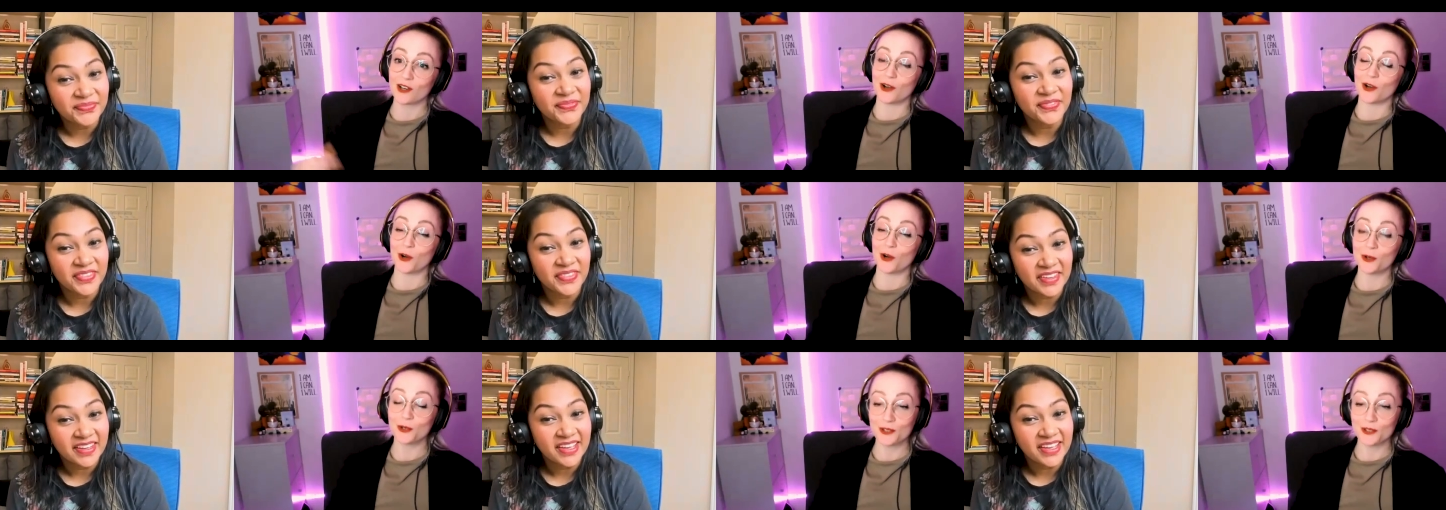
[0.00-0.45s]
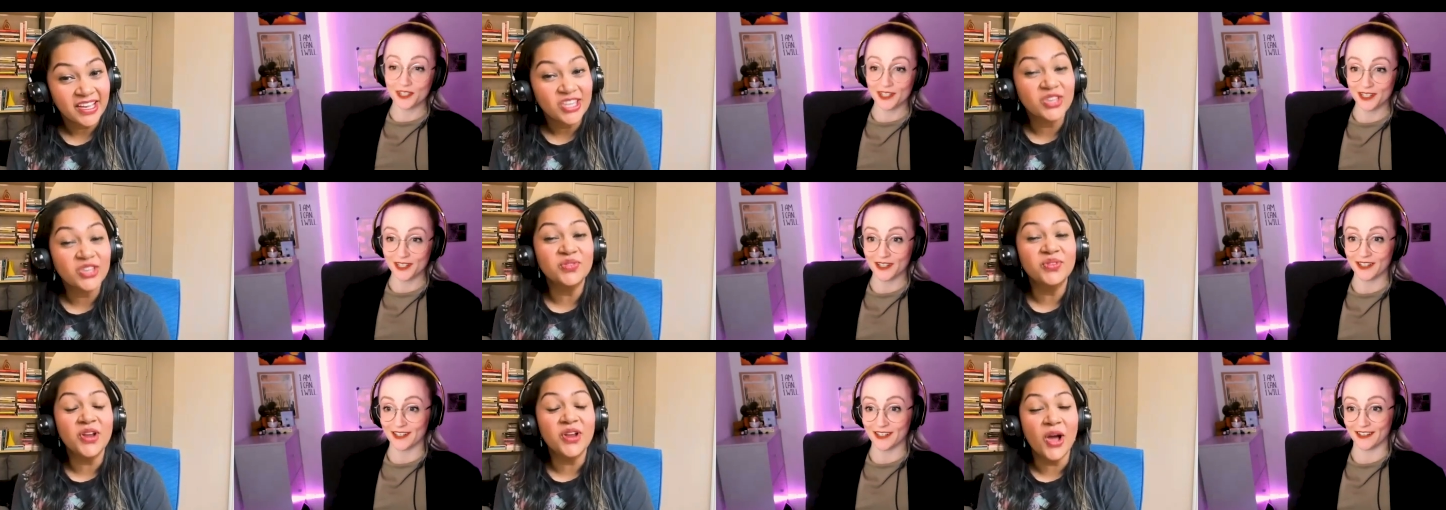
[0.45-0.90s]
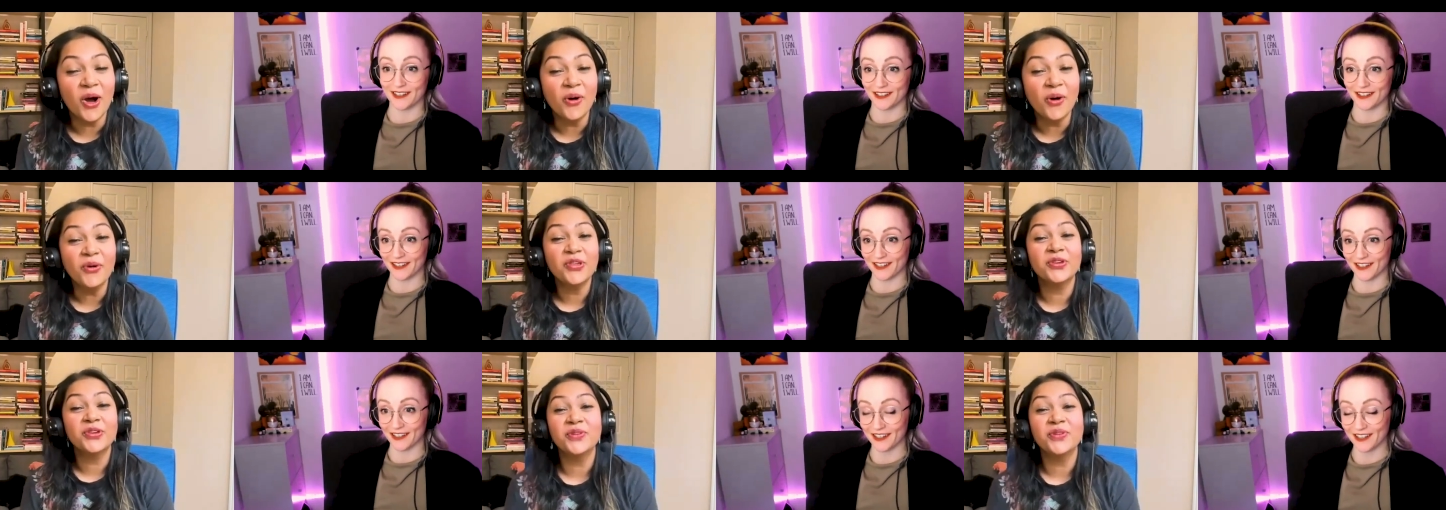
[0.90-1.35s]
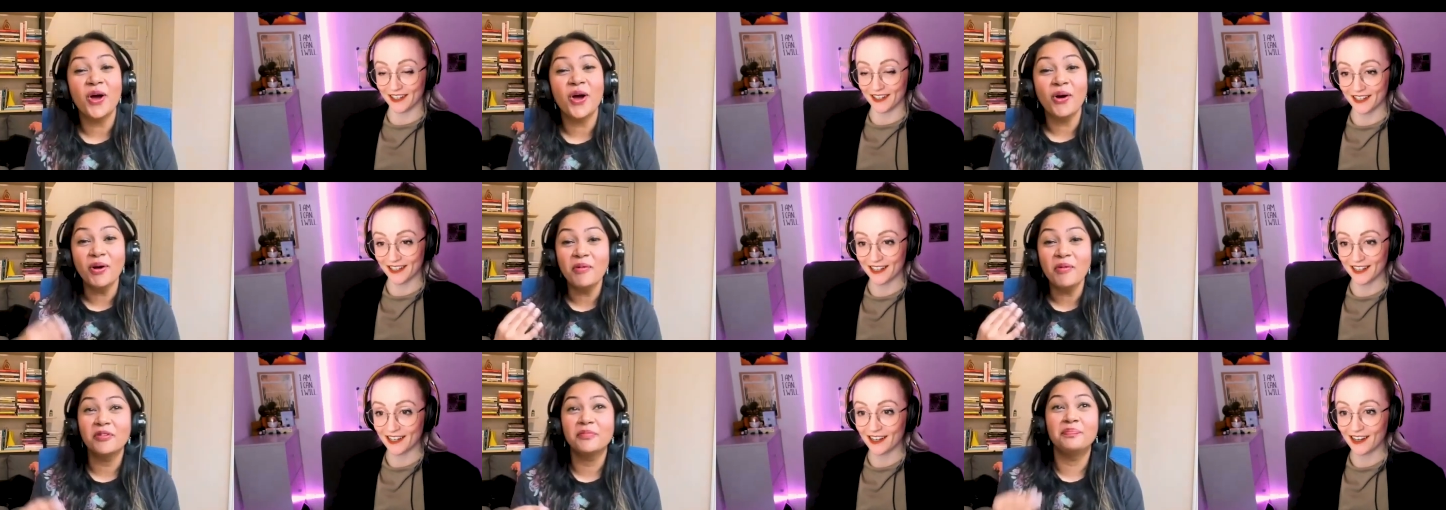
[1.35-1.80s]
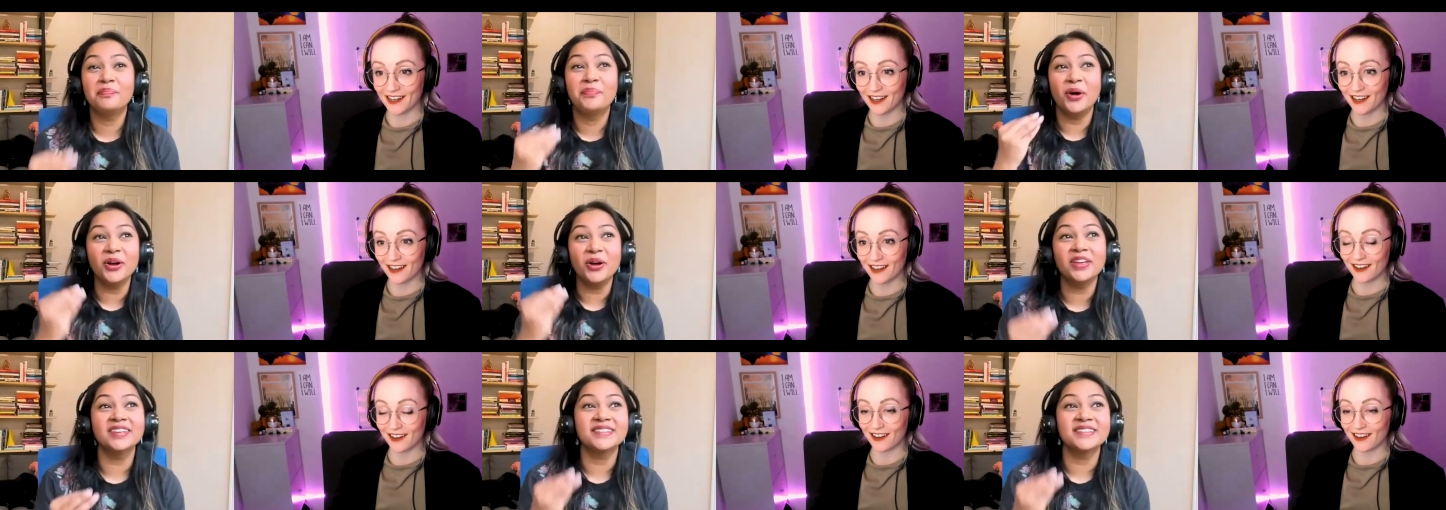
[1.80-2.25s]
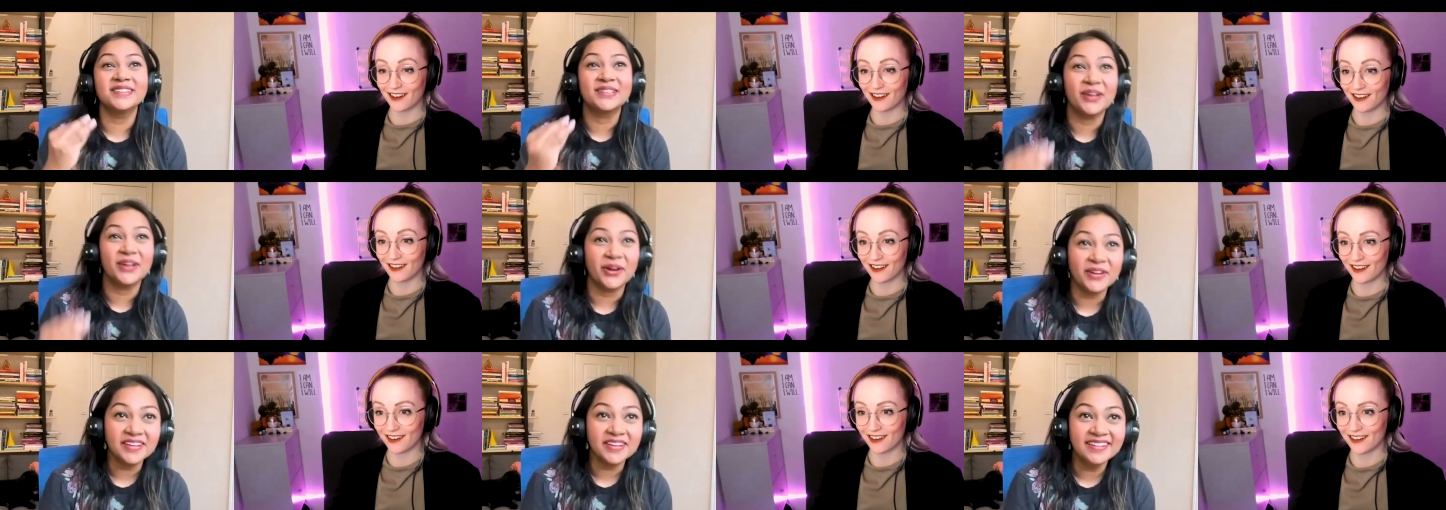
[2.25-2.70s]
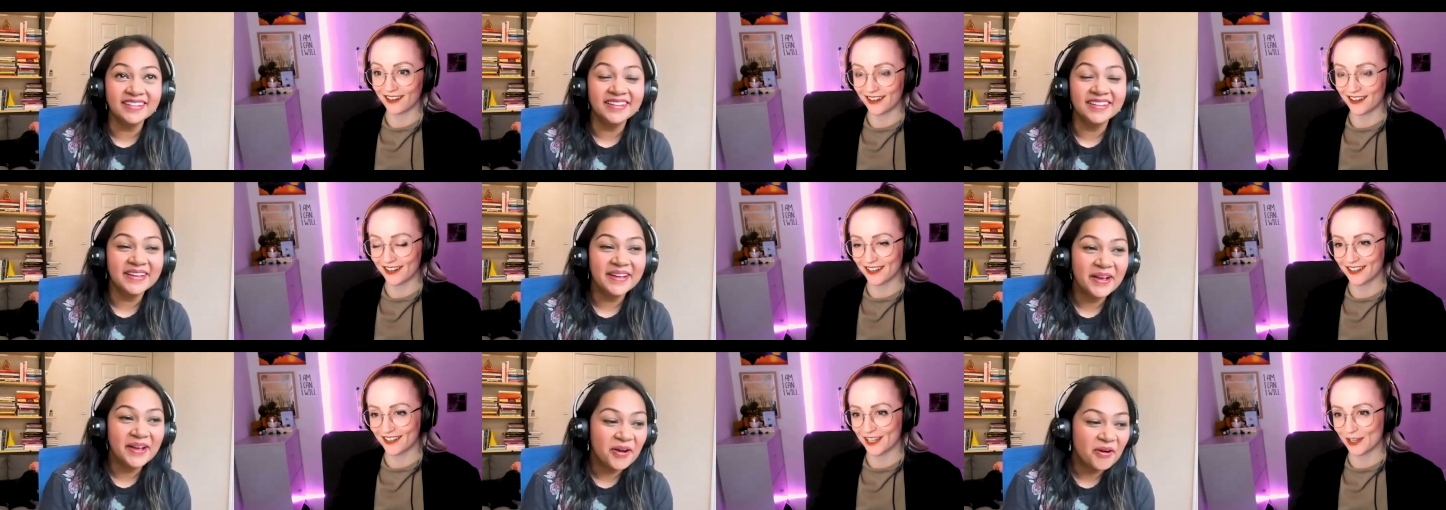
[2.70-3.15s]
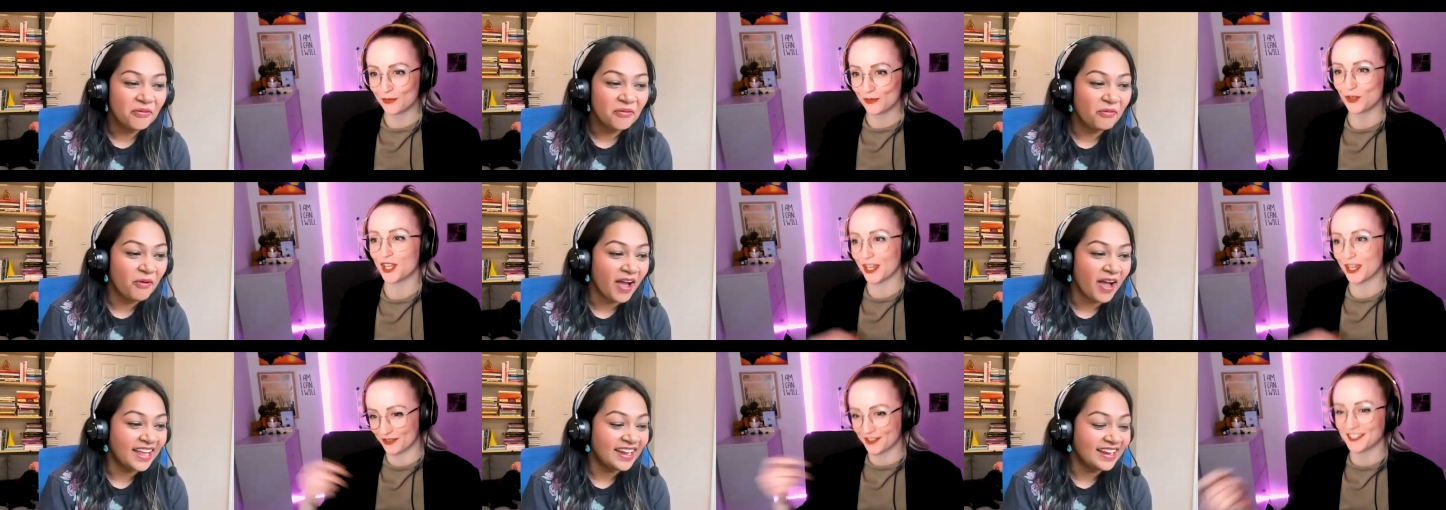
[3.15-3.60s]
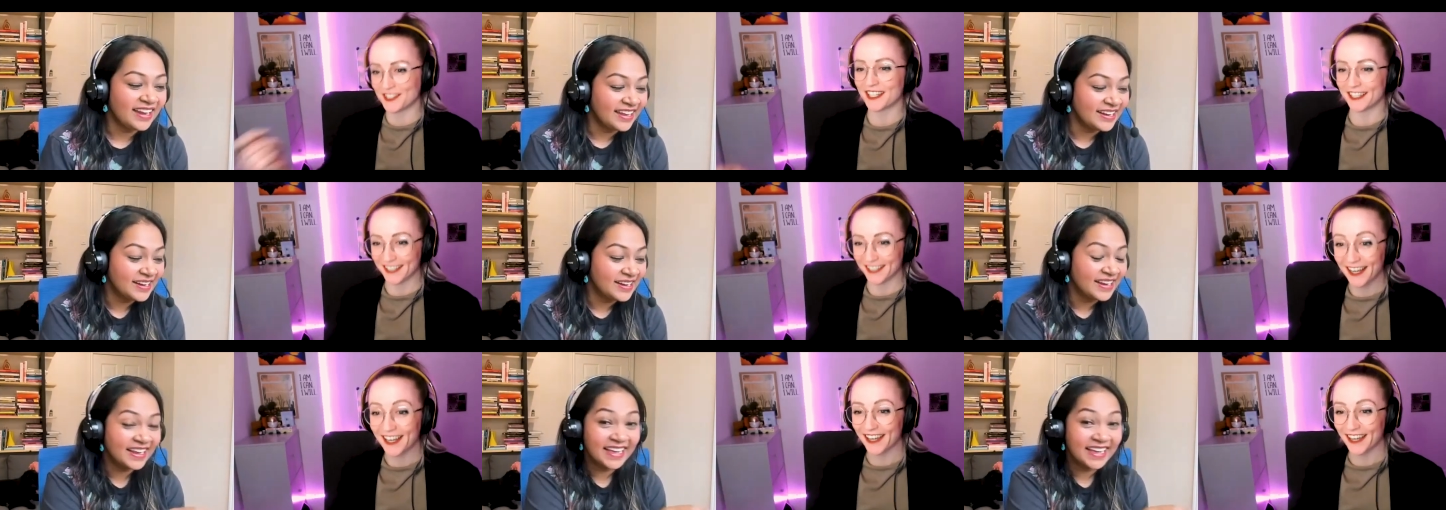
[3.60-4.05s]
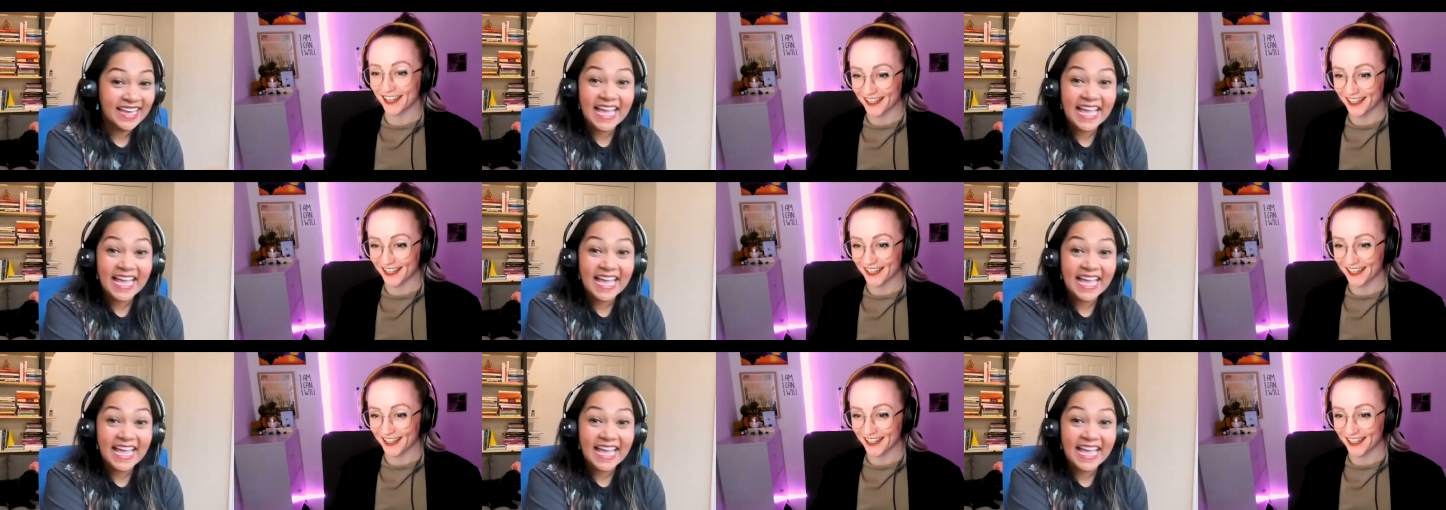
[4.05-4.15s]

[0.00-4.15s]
Speaker 1: Holy. You know, you know a book is good. If you when, gift it.